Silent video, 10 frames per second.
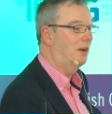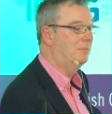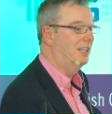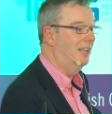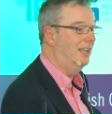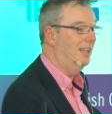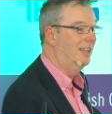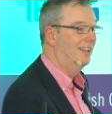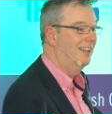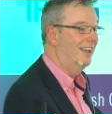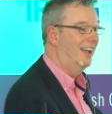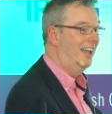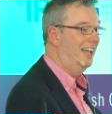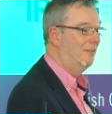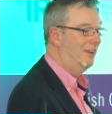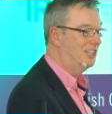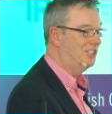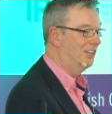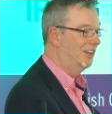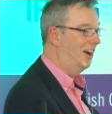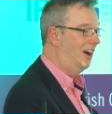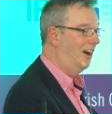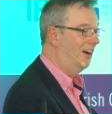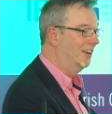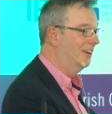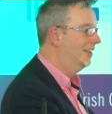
up the innovation on